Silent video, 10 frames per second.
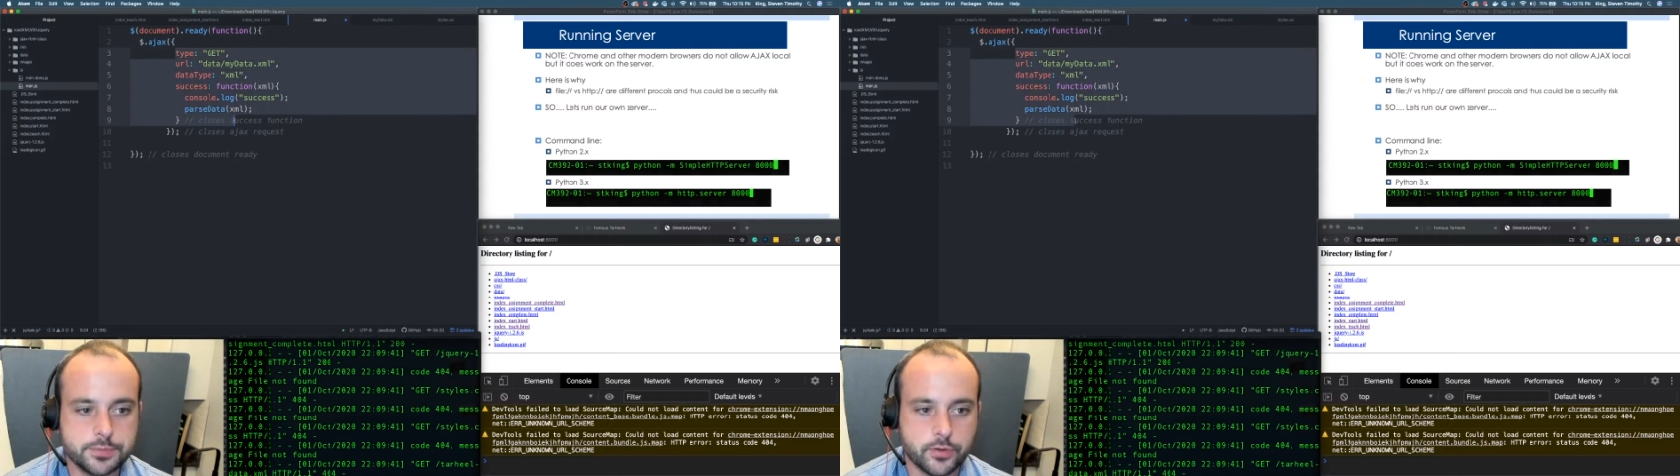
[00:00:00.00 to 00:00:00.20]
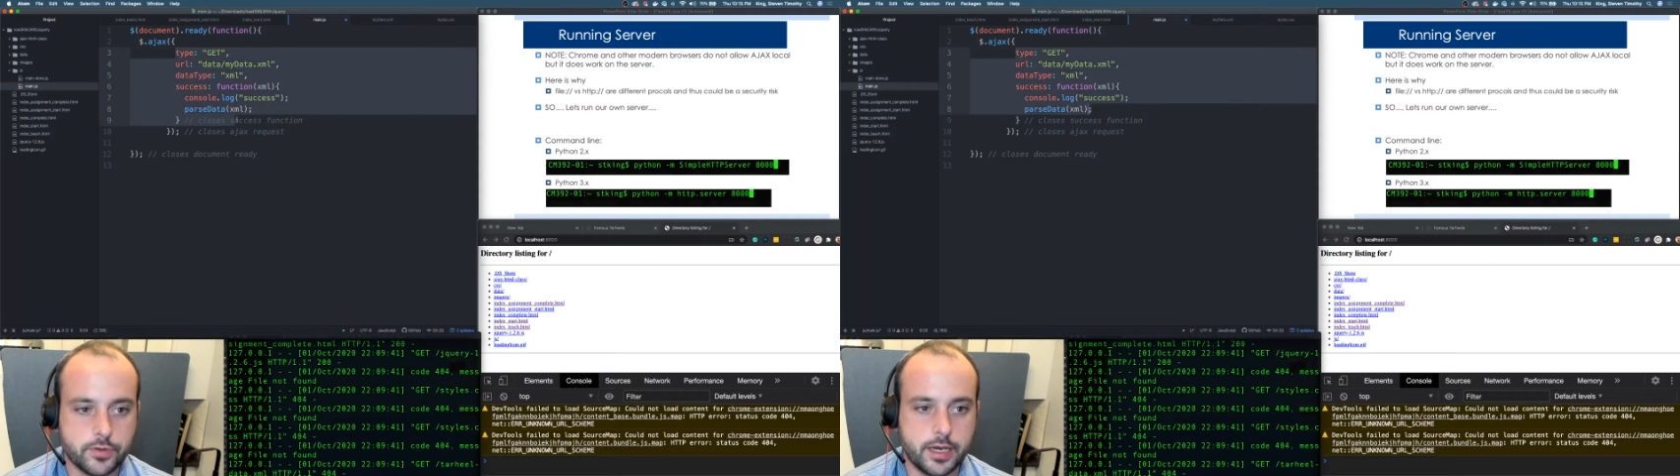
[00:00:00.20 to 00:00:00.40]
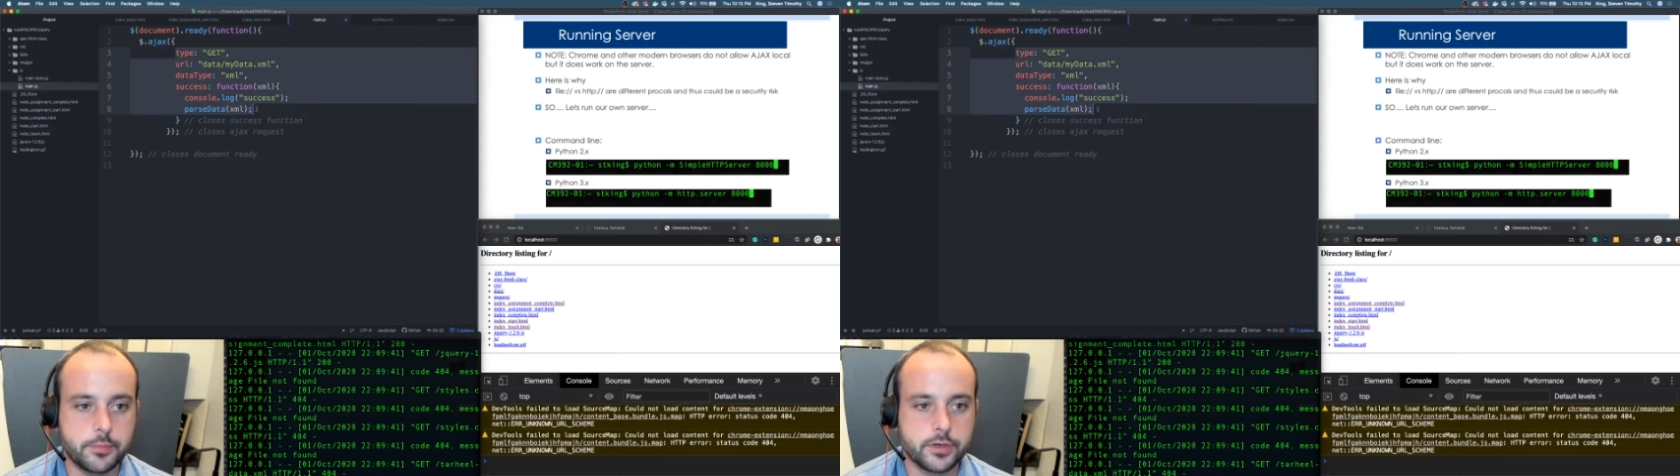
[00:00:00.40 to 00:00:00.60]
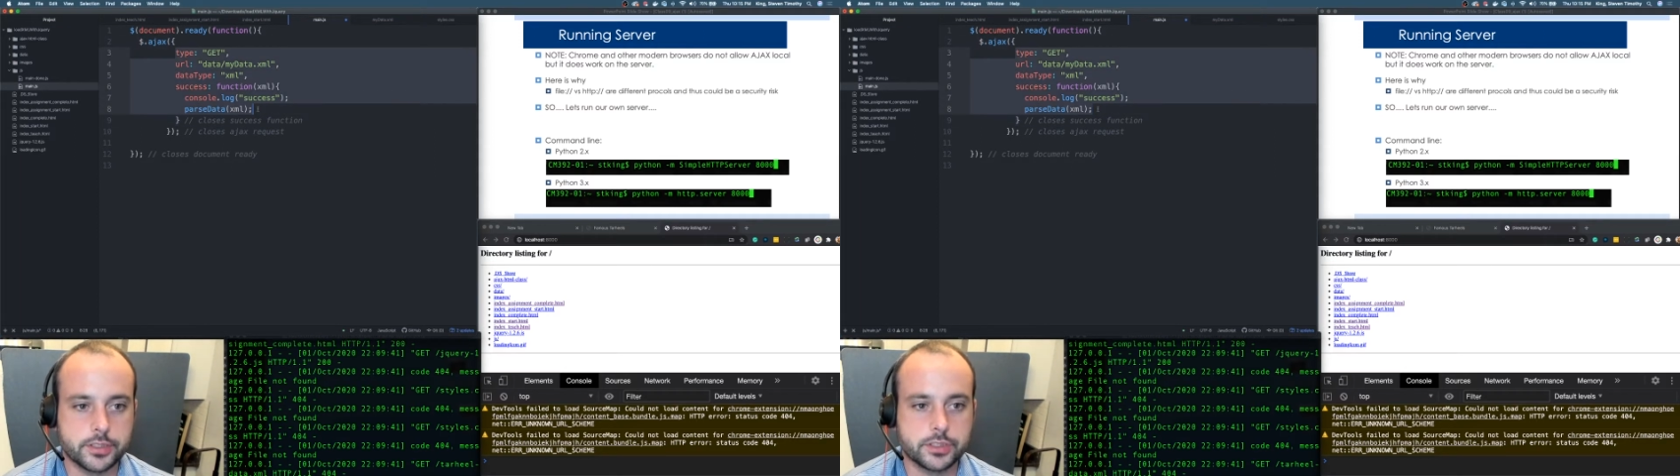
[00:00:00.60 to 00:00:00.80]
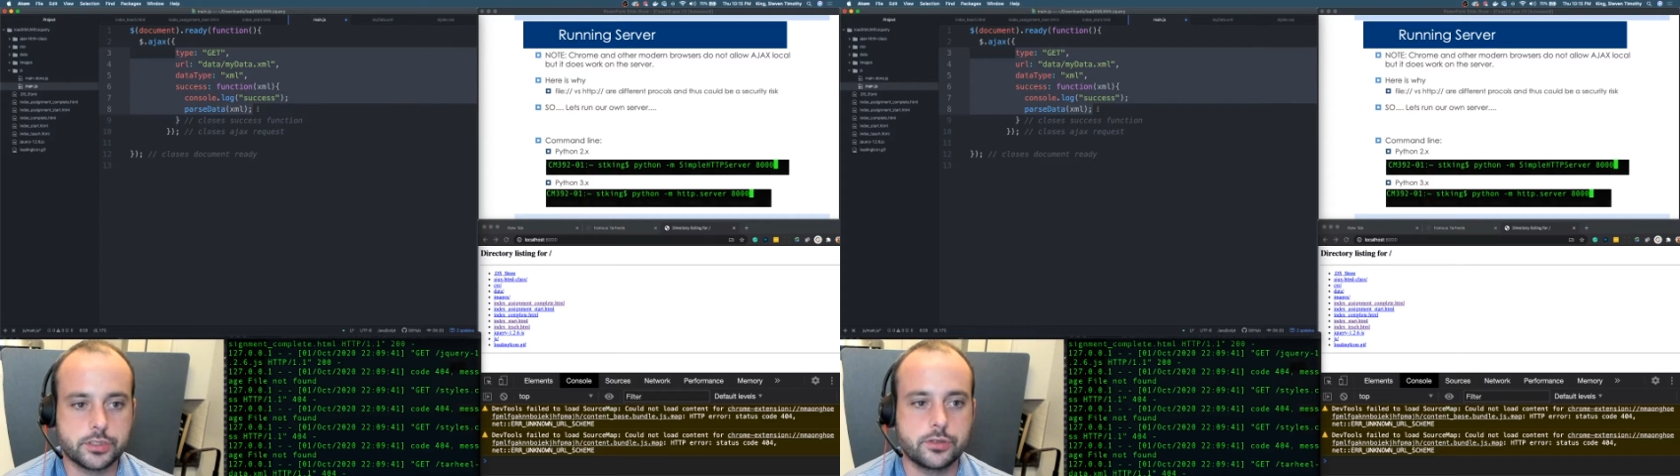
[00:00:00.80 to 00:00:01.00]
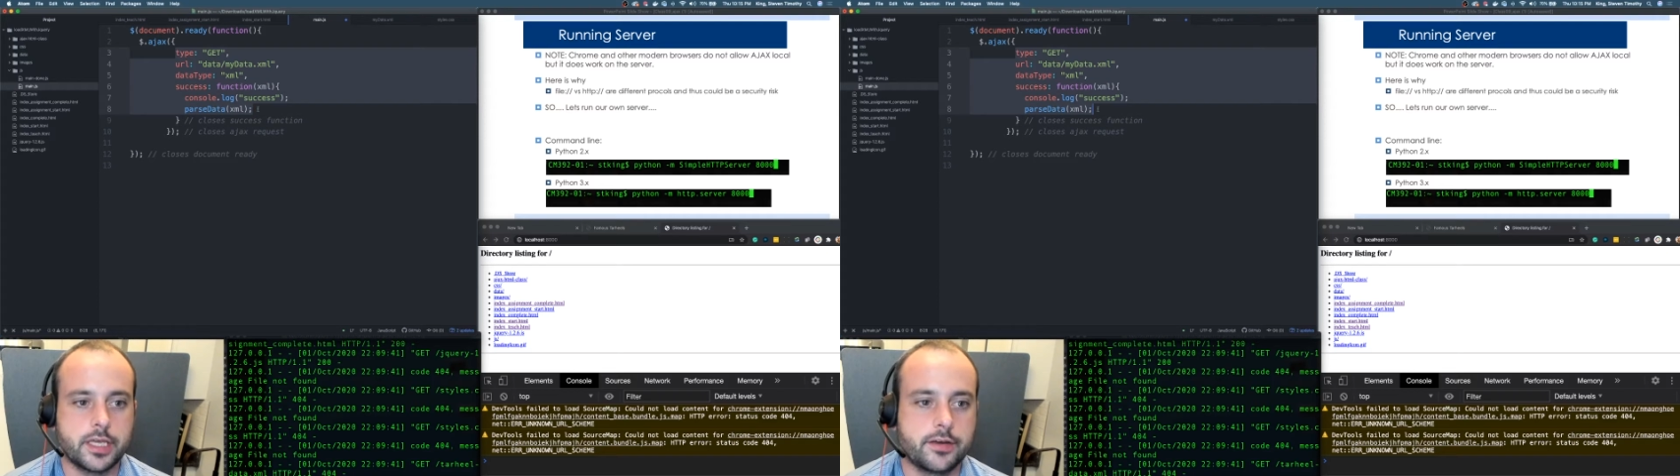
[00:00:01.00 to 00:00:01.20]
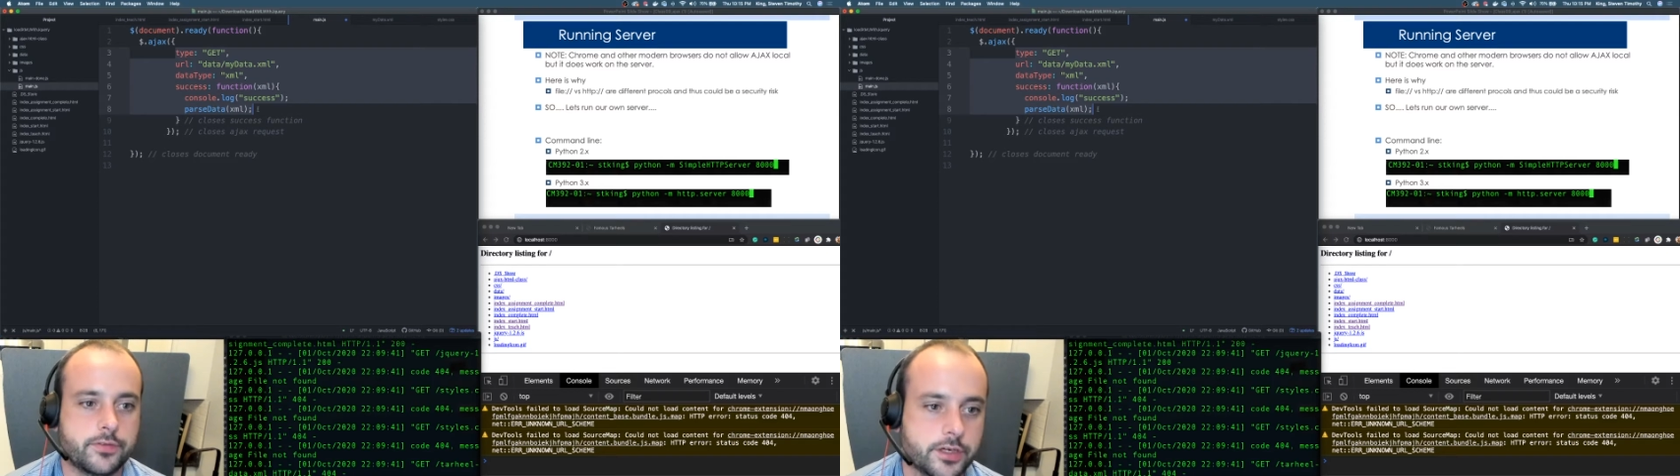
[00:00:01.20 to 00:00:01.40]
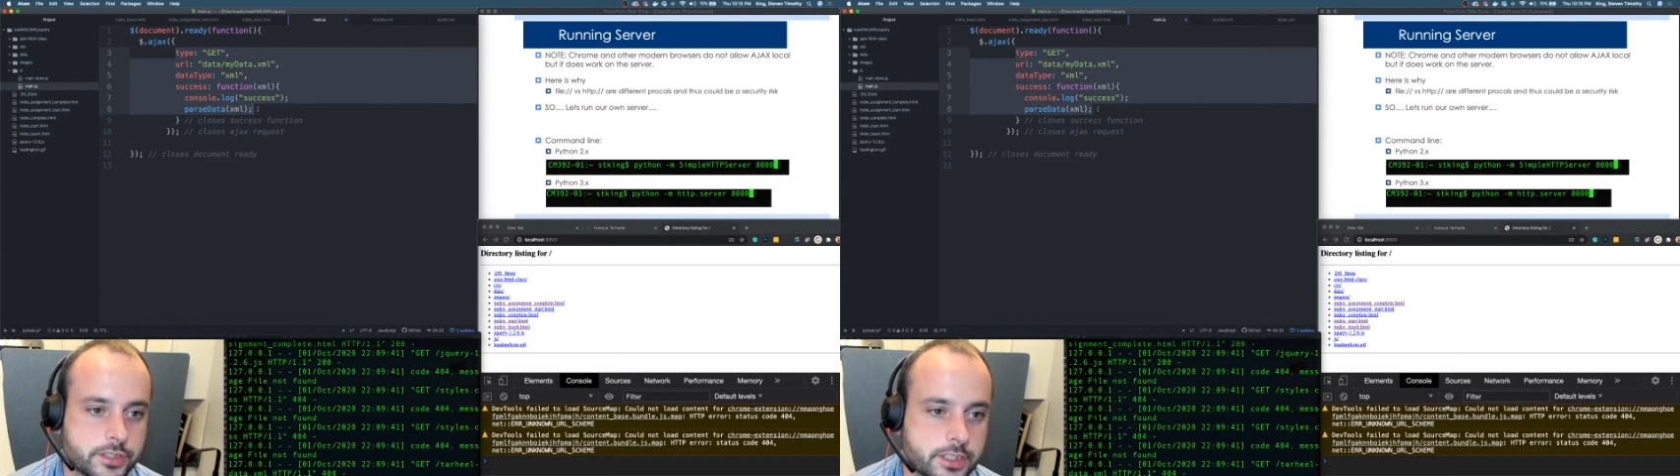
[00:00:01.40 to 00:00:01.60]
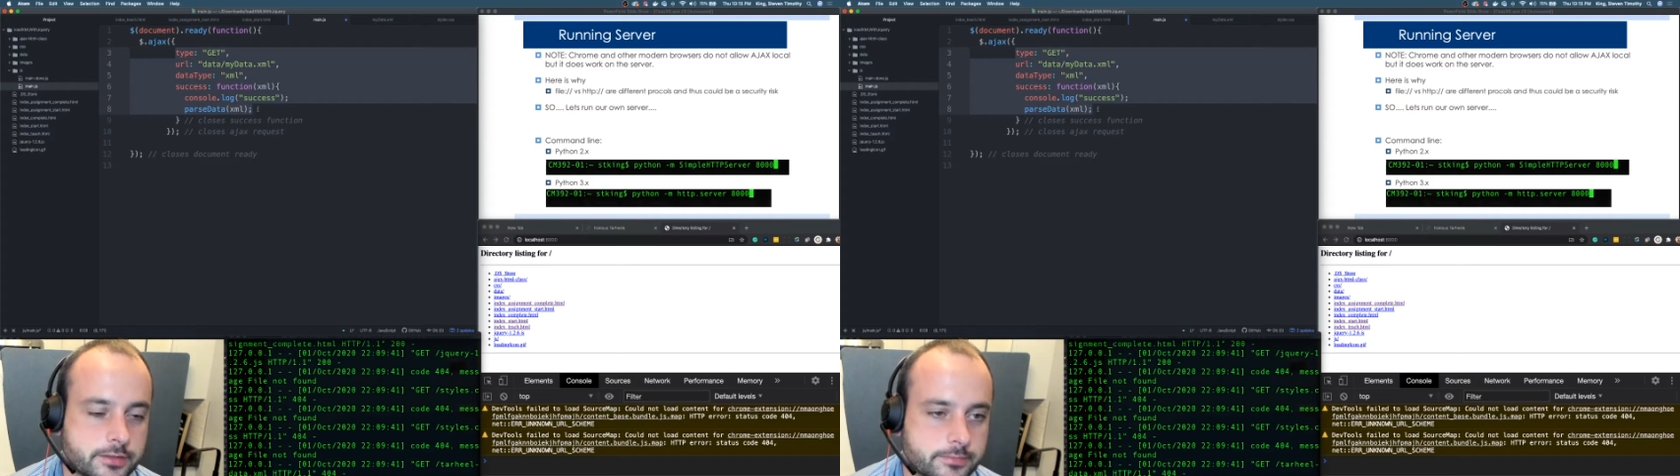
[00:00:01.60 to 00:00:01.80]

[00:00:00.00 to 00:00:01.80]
parameters to that function.